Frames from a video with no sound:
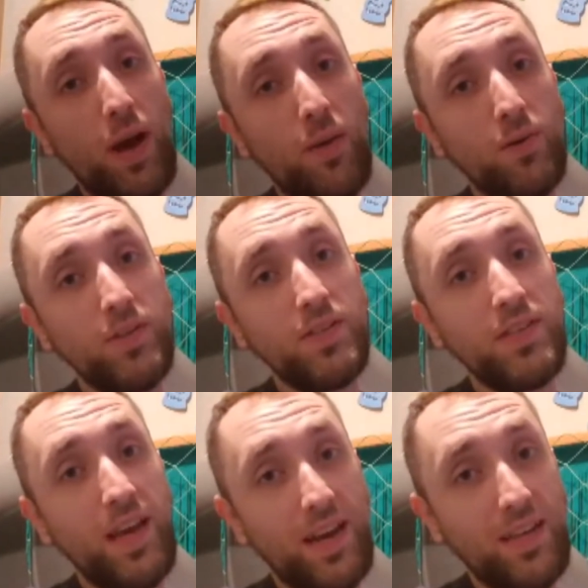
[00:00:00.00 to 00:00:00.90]
hours is
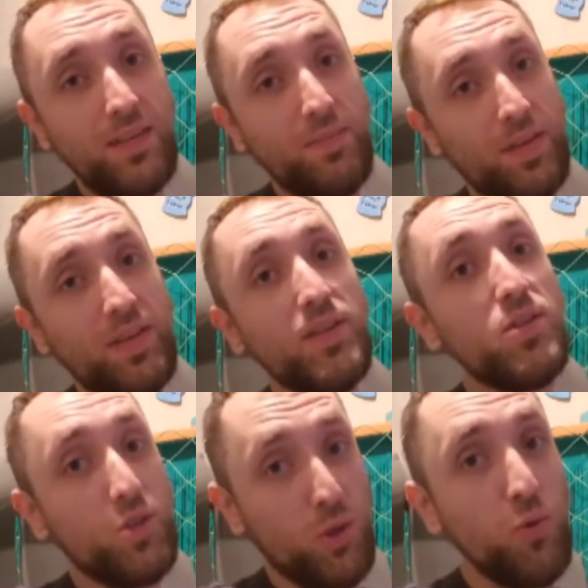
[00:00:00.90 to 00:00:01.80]
getting to be
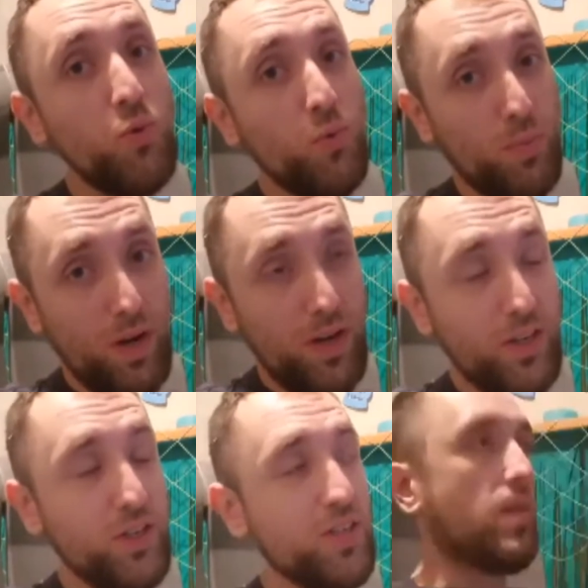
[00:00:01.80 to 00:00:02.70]
too
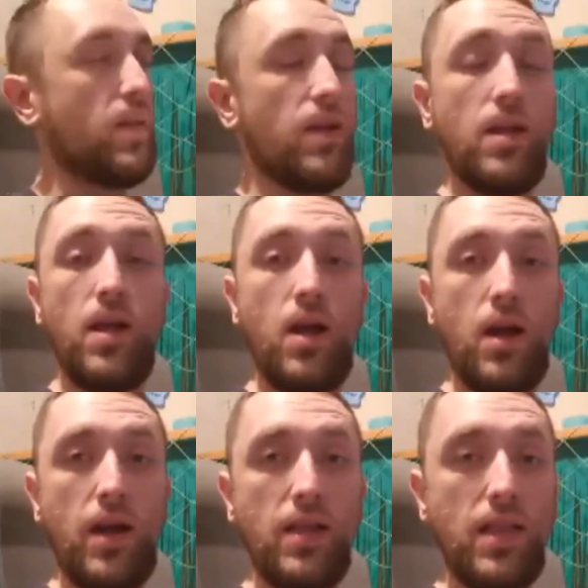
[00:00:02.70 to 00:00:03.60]
much.
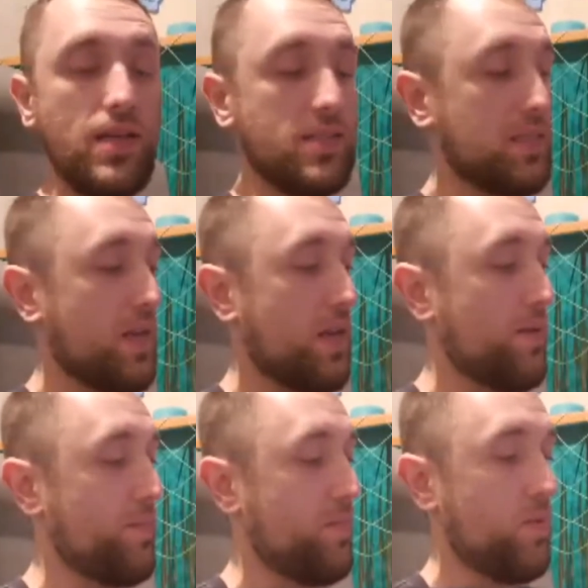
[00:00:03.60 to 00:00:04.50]
Alright, last
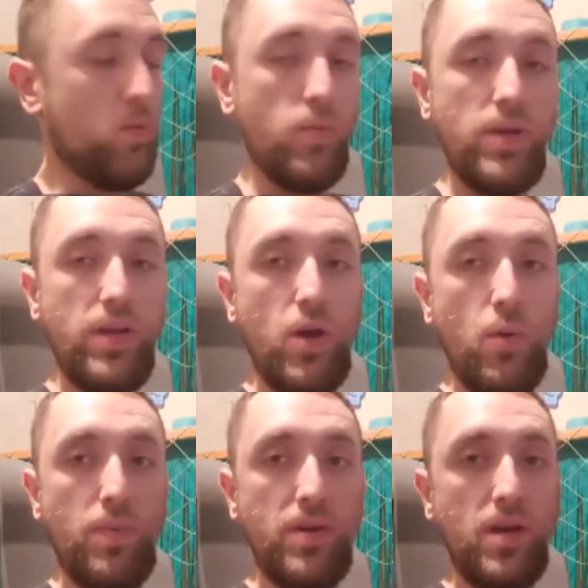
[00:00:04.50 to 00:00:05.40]
time we
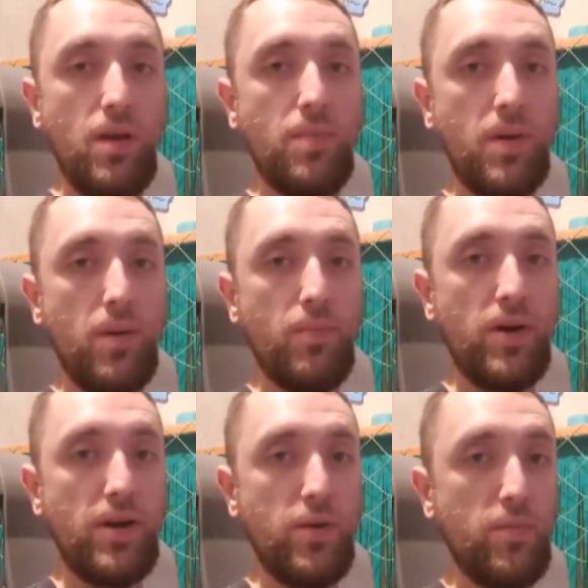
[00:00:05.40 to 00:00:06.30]
opened up a
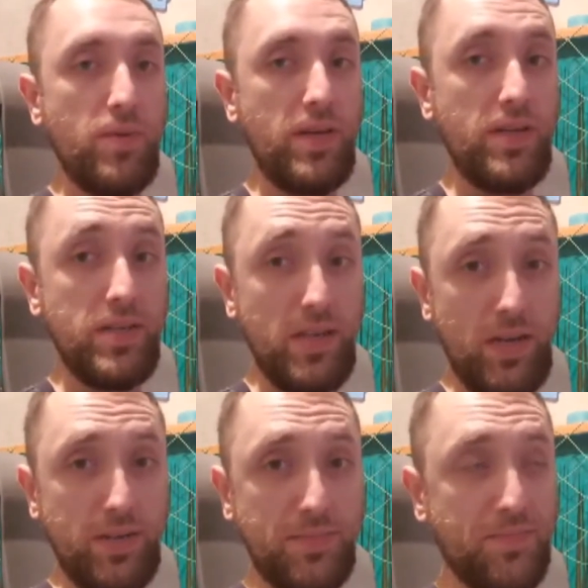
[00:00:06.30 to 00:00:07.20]
brand new Pete
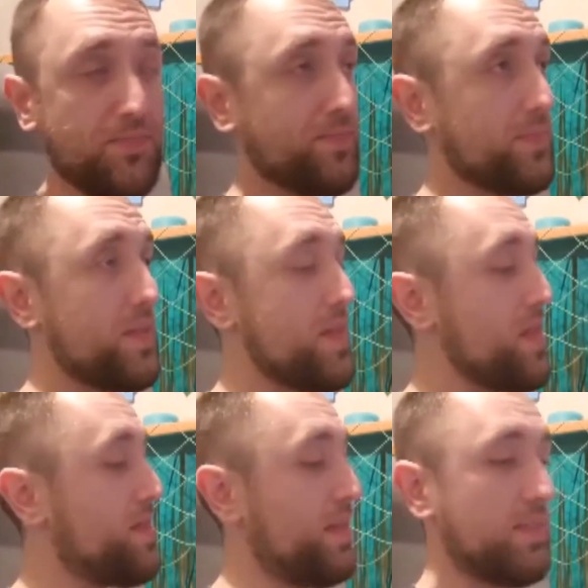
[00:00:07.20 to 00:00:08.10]
Dunne.
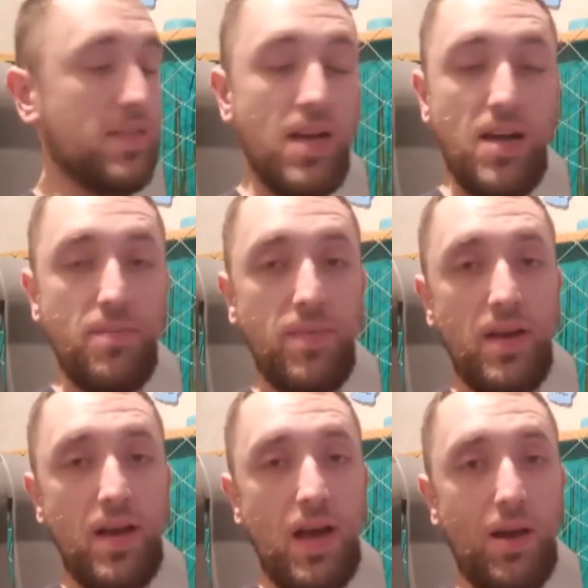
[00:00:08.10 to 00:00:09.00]
This time,
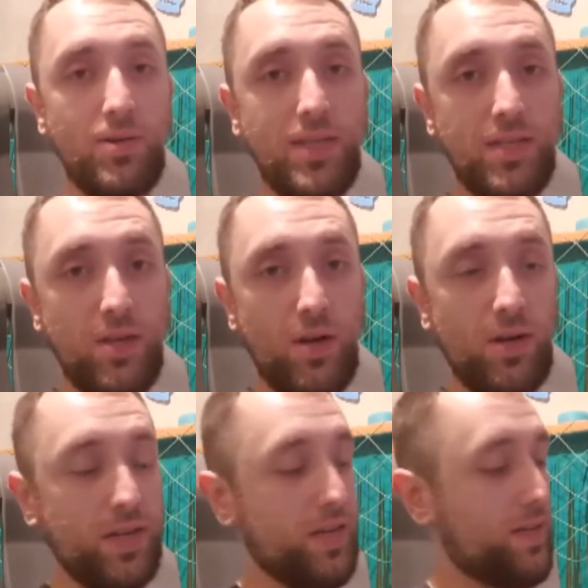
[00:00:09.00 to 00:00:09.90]
I was at
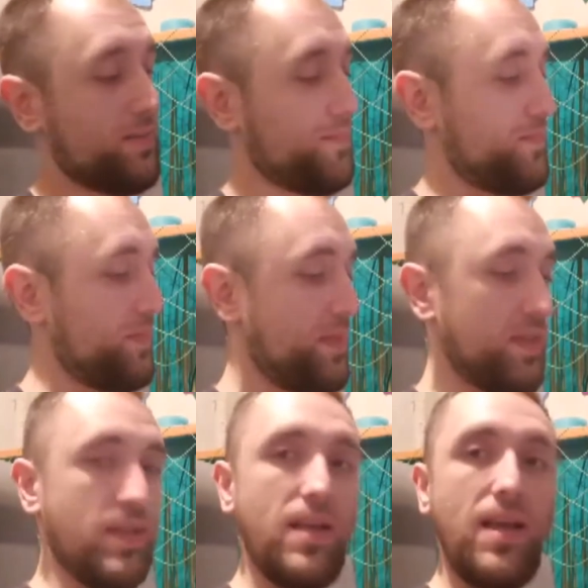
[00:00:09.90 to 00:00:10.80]
Target,
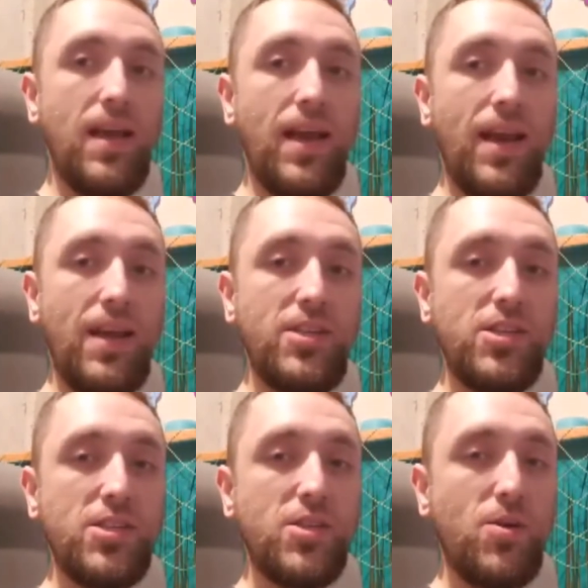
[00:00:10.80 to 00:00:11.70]
and I
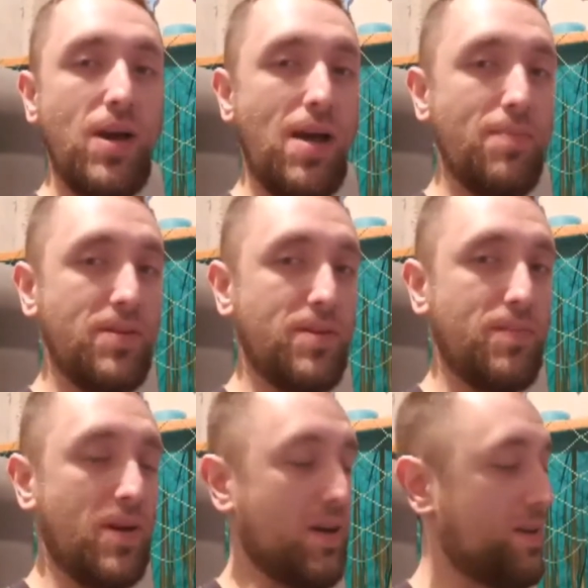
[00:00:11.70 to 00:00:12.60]
just so happened to
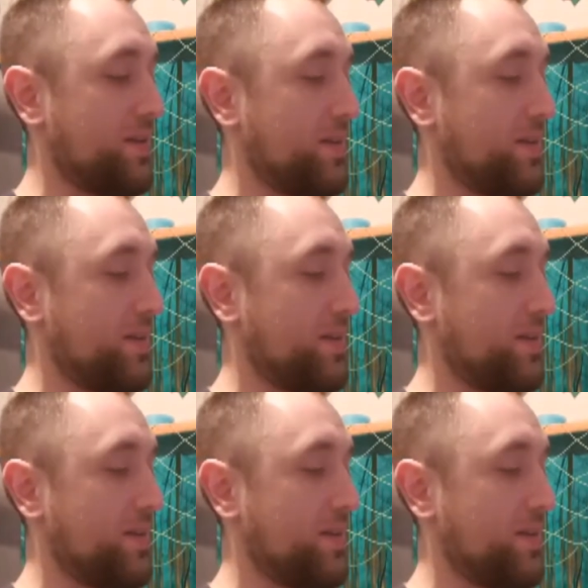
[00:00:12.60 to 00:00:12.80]
find